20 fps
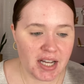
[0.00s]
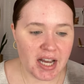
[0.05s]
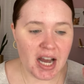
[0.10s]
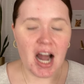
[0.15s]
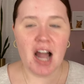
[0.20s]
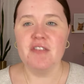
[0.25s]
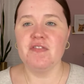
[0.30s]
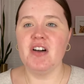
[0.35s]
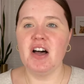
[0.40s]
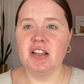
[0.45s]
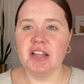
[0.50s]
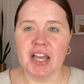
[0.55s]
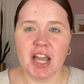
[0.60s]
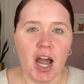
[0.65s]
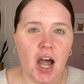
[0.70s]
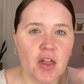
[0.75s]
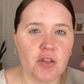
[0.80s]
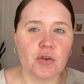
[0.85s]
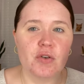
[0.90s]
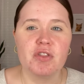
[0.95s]
I felt like
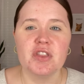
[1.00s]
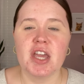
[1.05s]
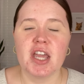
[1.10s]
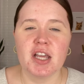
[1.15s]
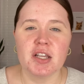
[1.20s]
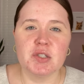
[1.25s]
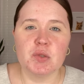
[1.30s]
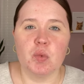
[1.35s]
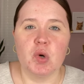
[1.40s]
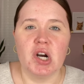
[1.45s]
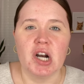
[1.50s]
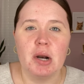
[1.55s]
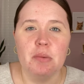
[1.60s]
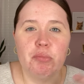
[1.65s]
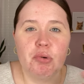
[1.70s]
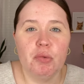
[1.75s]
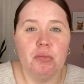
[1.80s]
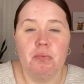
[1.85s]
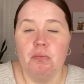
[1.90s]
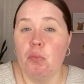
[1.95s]
other things were
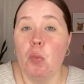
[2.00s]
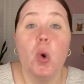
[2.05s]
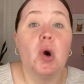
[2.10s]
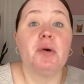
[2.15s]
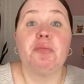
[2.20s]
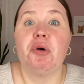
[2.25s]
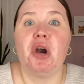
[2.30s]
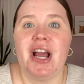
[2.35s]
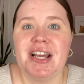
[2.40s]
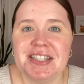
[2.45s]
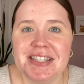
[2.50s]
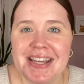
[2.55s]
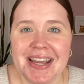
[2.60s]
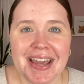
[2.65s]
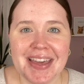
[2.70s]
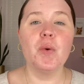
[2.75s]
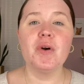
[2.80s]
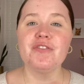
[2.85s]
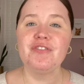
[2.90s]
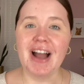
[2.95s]
more
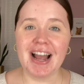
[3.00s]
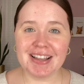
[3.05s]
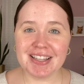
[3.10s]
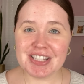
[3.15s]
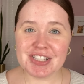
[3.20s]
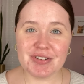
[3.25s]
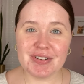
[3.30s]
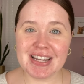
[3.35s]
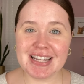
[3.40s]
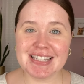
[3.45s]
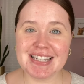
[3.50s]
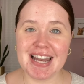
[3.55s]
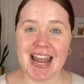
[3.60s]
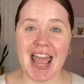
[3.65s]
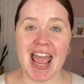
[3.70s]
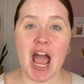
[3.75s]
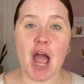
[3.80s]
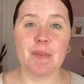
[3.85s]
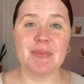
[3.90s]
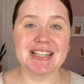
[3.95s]
pressing. We're finally doing it
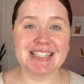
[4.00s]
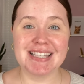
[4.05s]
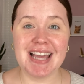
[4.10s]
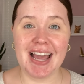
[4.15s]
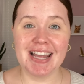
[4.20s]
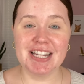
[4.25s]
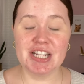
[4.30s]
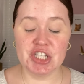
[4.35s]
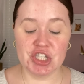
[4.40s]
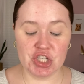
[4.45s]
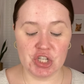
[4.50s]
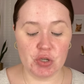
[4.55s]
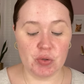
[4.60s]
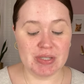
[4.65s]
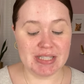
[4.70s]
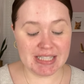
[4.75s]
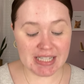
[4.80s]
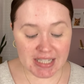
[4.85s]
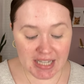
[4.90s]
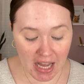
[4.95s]
today. I'm excited to
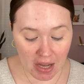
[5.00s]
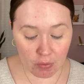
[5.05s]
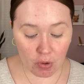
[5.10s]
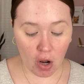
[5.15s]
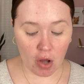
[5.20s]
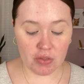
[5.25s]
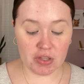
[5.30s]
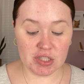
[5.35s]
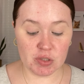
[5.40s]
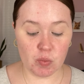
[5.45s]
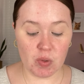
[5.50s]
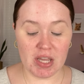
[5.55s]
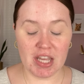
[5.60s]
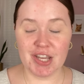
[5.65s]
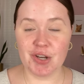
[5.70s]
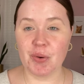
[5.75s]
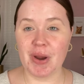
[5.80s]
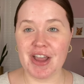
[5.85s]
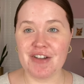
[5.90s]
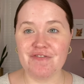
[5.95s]
sit down all this week,
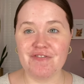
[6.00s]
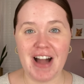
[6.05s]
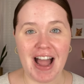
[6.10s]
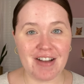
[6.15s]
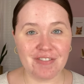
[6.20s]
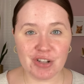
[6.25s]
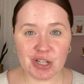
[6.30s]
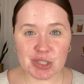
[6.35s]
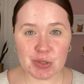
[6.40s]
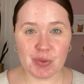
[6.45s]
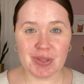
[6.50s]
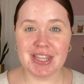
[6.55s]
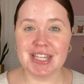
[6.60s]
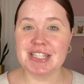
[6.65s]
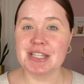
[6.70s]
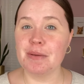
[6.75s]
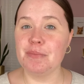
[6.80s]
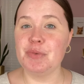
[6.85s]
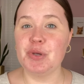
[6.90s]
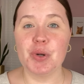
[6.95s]
create five looks with
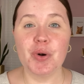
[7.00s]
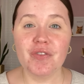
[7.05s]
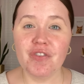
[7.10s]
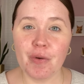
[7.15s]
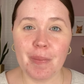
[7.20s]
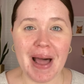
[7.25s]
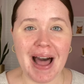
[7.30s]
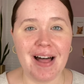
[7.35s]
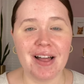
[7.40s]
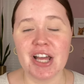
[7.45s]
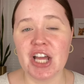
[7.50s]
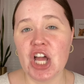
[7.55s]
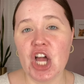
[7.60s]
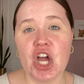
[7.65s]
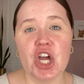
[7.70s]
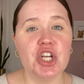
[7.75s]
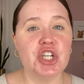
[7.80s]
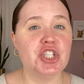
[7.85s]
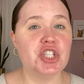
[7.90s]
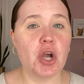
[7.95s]
this beautiful palette,
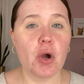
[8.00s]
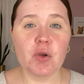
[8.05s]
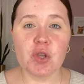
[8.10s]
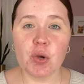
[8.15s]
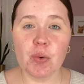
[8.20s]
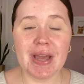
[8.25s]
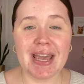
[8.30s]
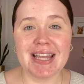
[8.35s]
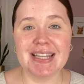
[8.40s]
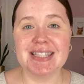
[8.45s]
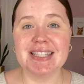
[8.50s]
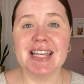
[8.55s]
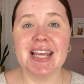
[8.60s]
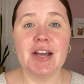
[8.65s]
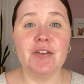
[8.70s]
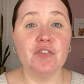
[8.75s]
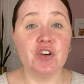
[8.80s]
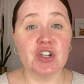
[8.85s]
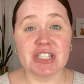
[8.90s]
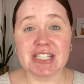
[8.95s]
show you its
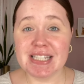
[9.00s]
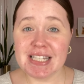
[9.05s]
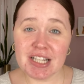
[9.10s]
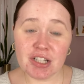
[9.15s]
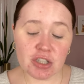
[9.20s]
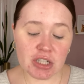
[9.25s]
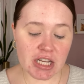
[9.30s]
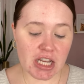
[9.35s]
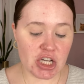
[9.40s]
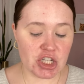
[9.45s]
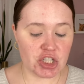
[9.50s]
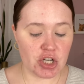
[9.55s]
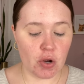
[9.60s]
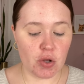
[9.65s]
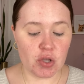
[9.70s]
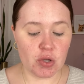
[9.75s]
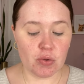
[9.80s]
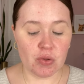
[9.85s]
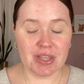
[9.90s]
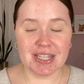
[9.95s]
versatility, show
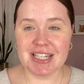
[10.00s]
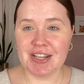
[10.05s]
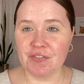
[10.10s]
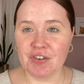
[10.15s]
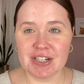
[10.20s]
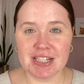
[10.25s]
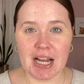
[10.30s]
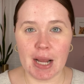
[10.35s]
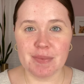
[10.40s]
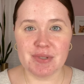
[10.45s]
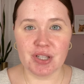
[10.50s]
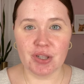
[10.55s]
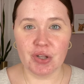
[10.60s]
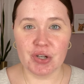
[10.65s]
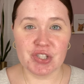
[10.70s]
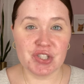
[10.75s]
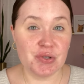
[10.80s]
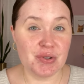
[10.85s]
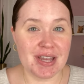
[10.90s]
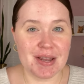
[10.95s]
you the different types of
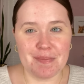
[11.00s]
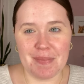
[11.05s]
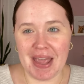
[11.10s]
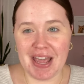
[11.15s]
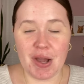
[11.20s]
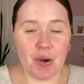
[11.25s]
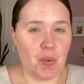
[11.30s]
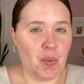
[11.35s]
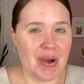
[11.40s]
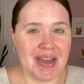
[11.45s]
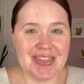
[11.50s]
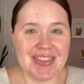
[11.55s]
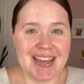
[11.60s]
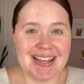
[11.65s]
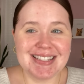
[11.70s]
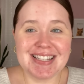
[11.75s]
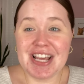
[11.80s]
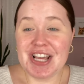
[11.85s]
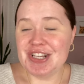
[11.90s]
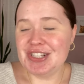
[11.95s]
looks you can make with
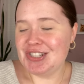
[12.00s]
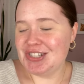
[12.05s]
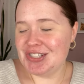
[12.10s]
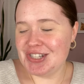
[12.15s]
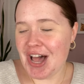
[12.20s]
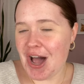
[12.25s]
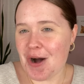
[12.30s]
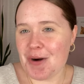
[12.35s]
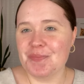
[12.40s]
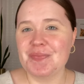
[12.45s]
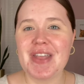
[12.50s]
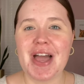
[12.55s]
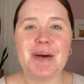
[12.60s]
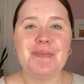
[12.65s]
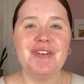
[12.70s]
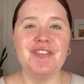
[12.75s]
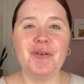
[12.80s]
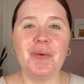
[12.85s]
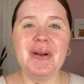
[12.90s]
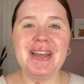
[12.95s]
it. So
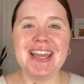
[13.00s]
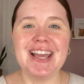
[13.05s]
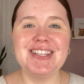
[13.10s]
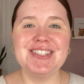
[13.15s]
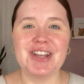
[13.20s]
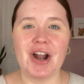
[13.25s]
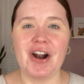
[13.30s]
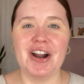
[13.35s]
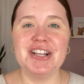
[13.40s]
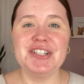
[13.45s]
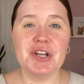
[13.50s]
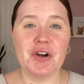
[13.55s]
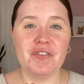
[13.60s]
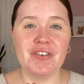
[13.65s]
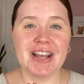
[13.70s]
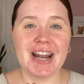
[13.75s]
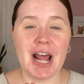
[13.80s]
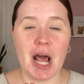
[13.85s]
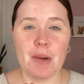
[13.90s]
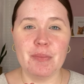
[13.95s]
before we get started, don't
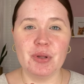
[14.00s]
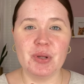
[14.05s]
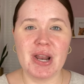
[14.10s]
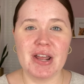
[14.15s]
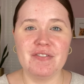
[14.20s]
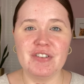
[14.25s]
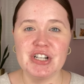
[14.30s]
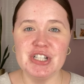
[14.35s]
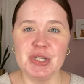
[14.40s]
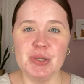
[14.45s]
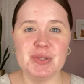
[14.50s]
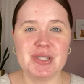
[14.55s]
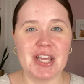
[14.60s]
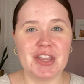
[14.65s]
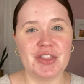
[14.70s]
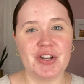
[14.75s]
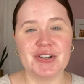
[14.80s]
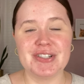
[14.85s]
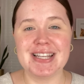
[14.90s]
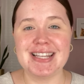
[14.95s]
forget to upload every Tuesday,
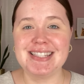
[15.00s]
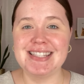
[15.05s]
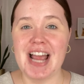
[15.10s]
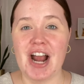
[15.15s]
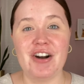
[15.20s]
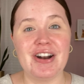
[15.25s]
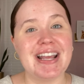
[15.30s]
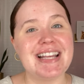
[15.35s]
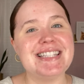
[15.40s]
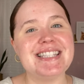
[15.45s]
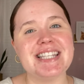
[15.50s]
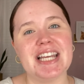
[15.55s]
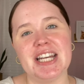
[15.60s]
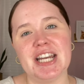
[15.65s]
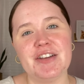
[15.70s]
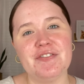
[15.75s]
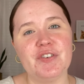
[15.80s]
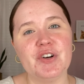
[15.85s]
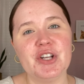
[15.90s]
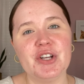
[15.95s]
Thursday, Saturday, and
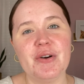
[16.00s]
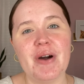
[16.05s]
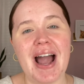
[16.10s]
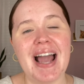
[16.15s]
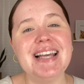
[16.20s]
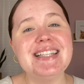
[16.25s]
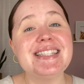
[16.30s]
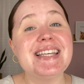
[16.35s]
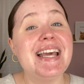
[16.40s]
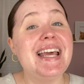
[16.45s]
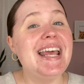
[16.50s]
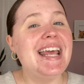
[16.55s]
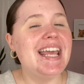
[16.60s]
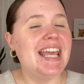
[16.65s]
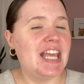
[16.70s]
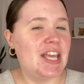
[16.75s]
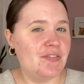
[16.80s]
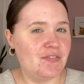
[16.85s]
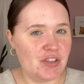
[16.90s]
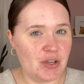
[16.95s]
Sunday for you guys.
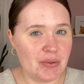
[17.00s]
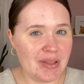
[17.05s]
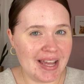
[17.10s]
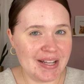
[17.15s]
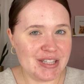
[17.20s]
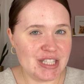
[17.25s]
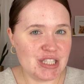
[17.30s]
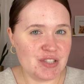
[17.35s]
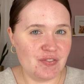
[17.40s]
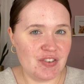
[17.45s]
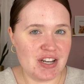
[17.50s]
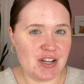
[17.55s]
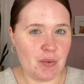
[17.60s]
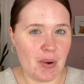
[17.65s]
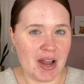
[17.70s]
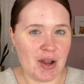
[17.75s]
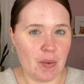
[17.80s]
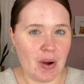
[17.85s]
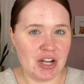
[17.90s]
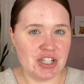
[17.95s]
If you like this video
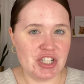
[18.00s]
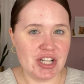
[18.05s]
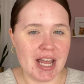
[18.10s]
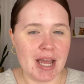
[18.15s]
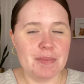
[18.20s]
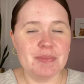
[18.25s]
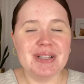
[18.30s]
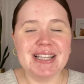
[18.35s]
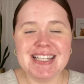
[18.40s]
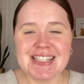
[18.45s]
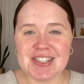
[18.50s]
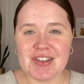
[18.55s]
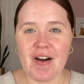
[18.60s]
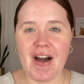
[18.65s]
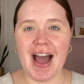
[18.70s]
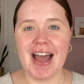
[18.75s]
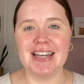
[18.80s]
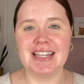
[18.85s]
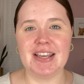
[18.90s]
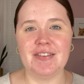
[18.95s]
while you're watching it, please go
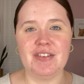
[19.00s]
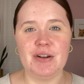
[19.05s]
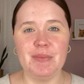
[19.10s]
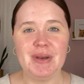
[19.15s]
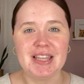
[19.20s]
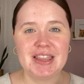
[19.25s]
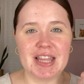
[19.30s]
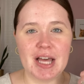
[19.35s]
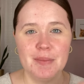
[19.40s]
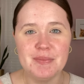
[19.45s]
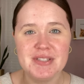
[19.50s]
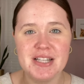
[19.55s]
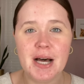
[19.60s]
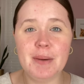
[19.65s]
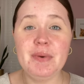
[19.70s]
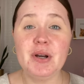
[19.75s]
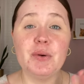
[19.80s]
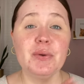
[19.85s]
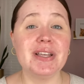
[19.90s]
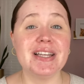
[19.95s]
ahead and give it a big thumbs
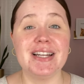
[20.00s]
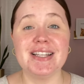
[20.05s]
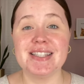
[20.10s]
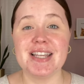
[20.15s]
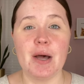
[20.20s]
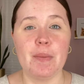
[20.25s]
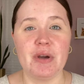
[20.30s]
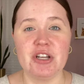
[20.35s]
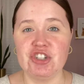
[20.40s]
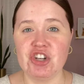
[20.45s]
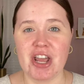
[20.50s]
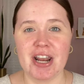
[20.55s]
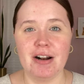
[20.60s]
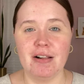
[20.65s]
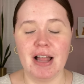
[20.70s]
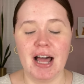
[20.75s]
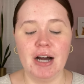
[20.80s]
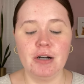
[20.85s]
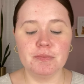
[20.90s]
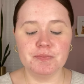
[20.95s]
up. It really does help my
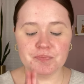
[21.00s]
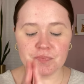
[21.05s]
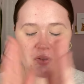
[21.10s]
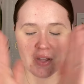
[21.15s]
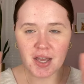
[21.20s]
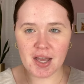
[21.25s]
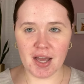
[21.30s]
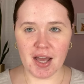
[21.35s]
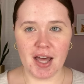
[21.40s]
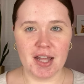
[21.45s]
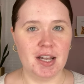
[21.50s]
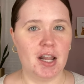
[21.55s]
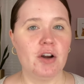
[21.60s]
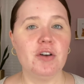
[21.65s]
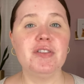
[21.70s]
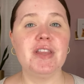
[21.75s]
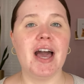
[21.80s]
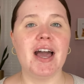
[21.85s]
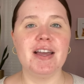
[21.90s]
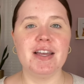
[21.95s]
channel out and
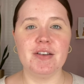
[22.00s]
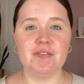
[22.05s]
learn that.